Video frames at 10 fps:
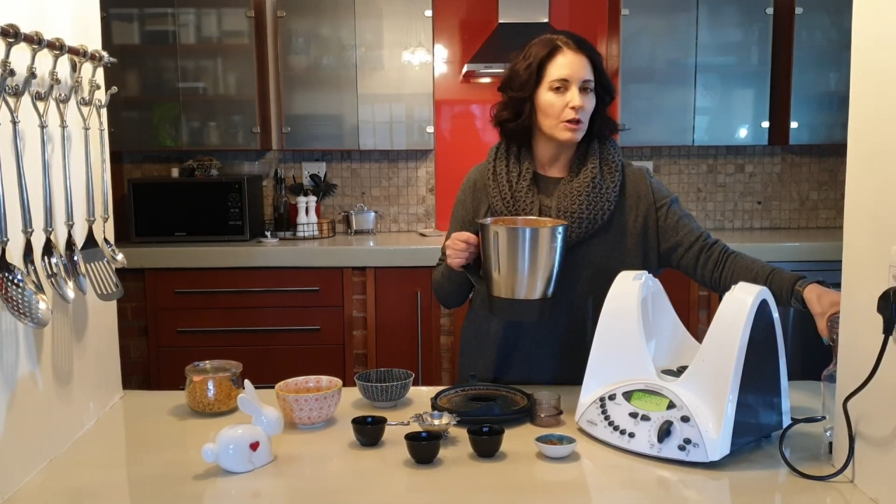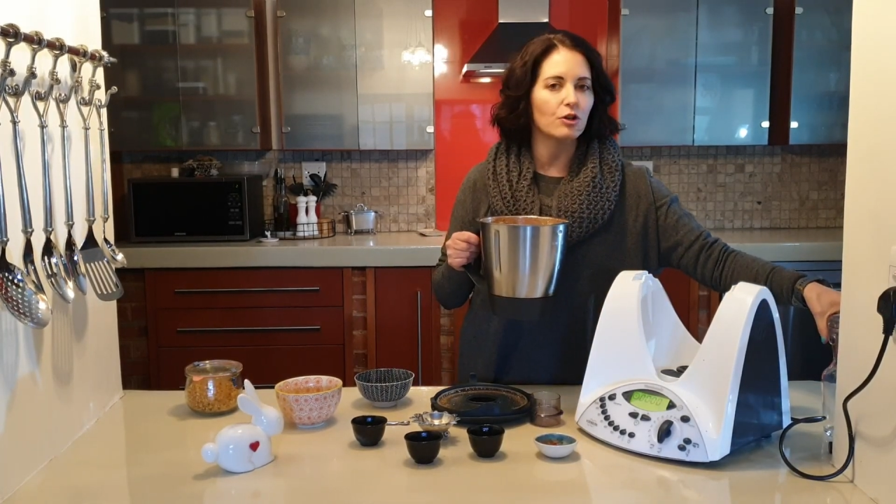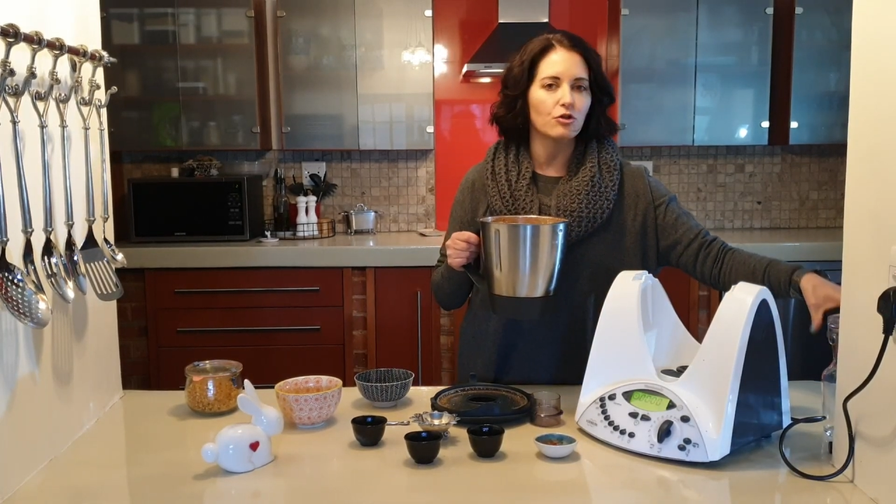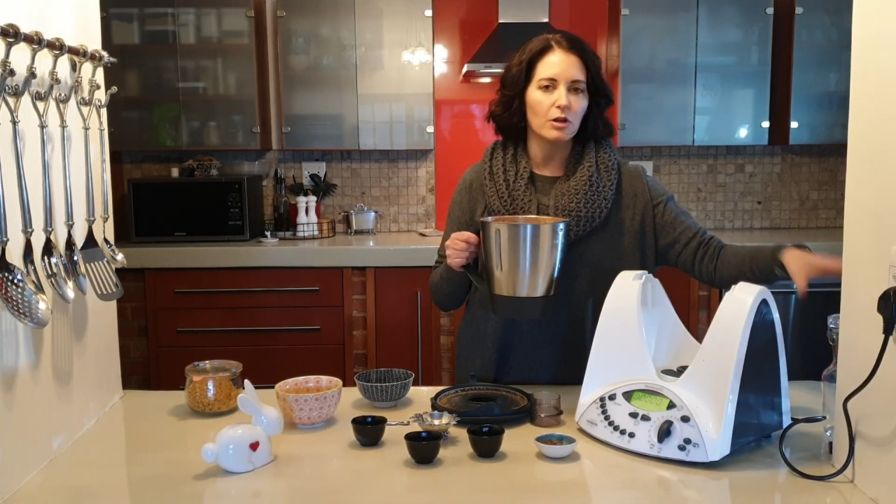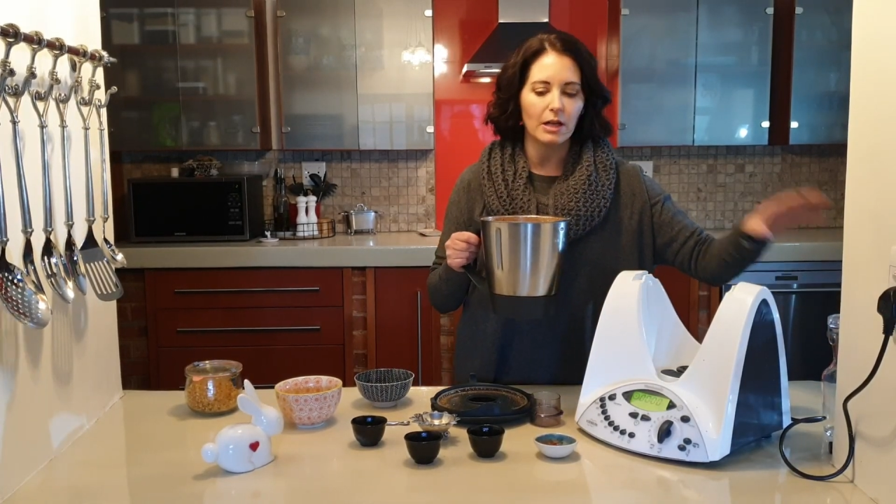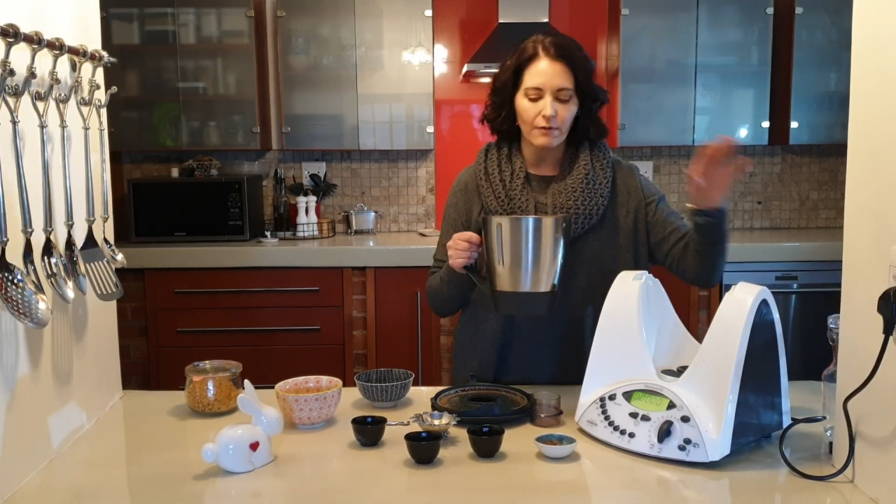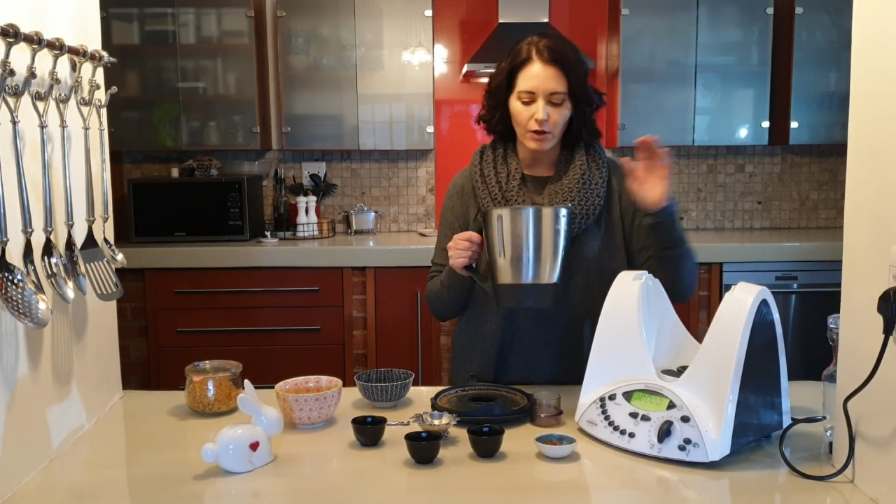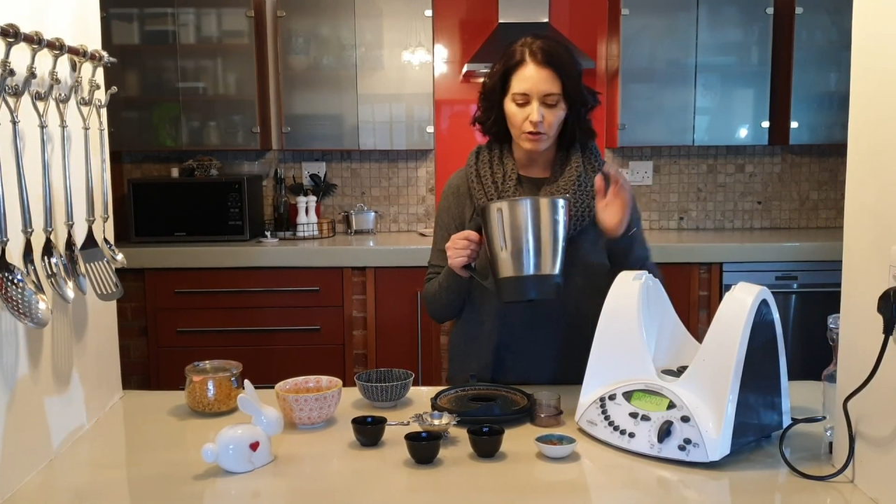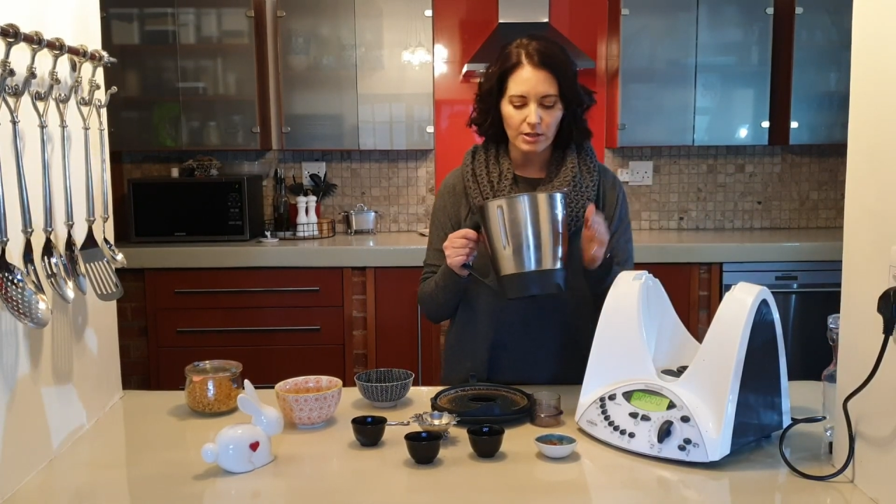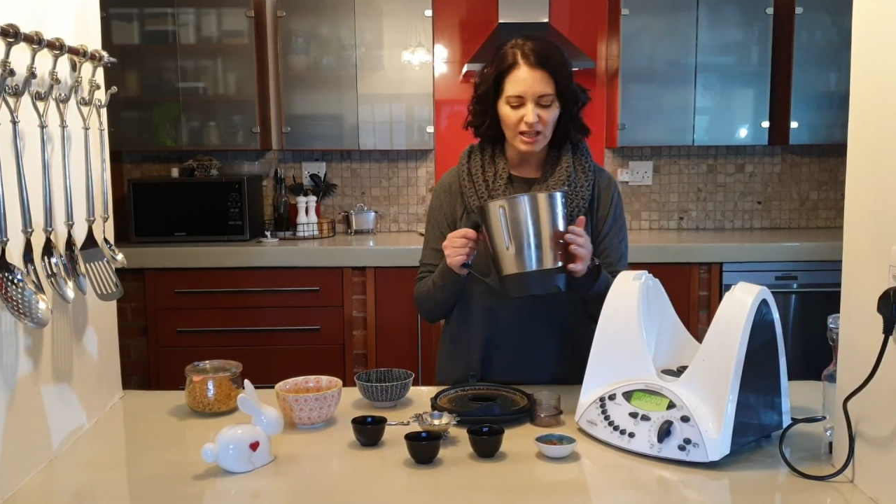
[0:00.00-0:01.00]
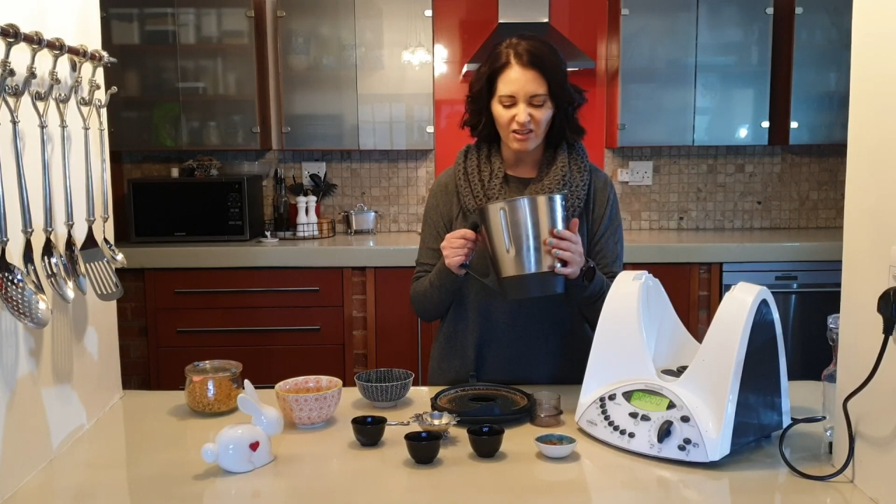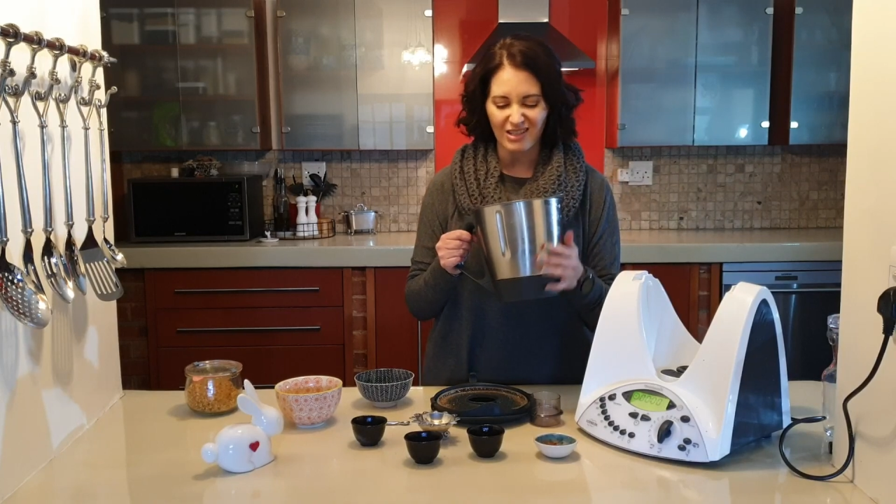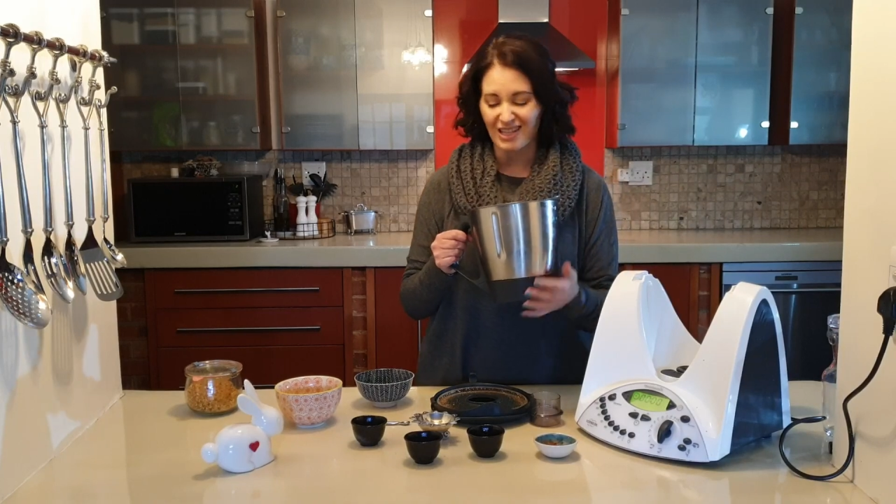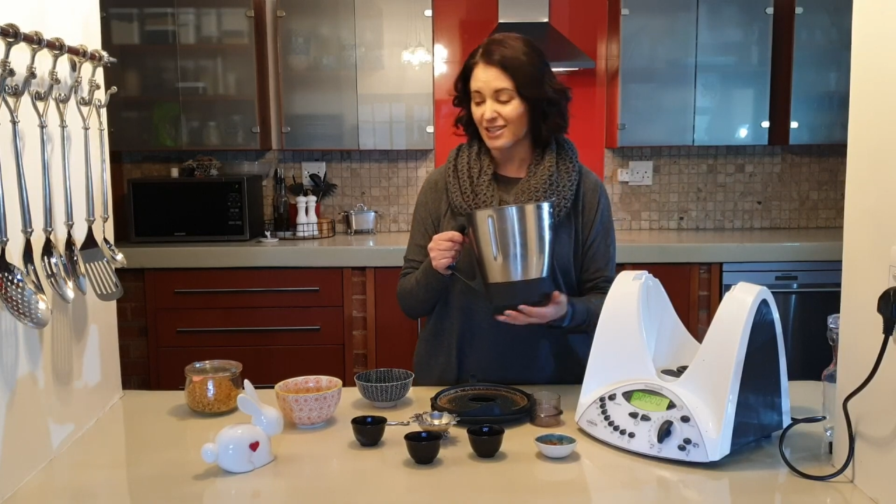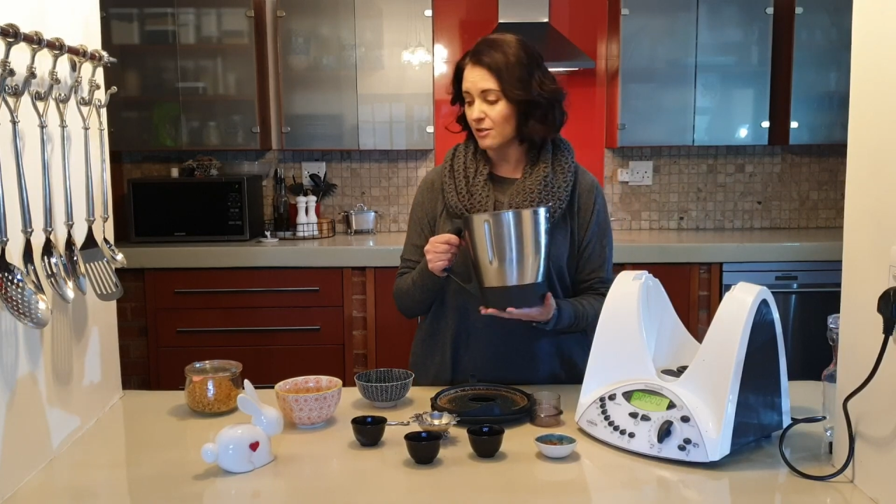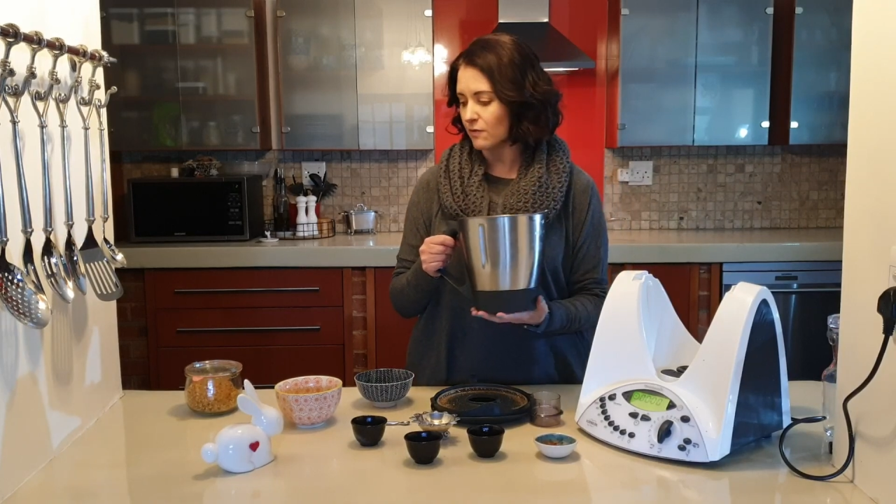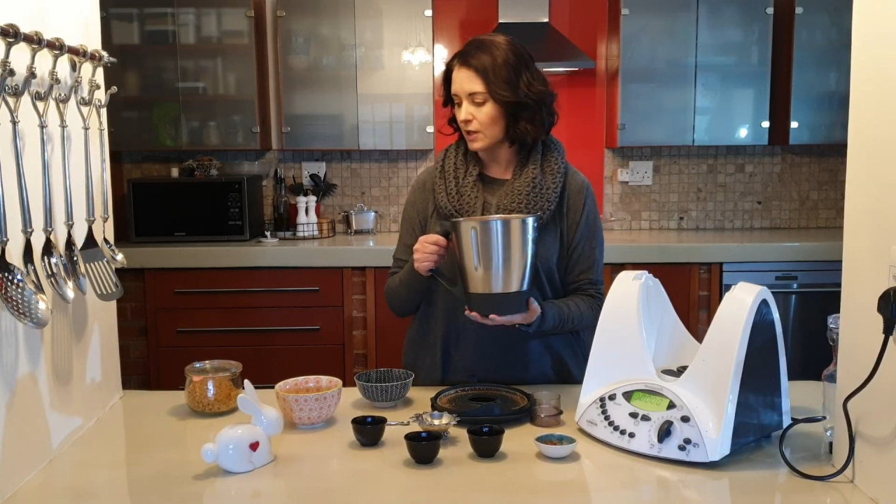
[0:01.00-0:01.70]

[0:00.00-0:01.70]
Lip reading: into another container because I don't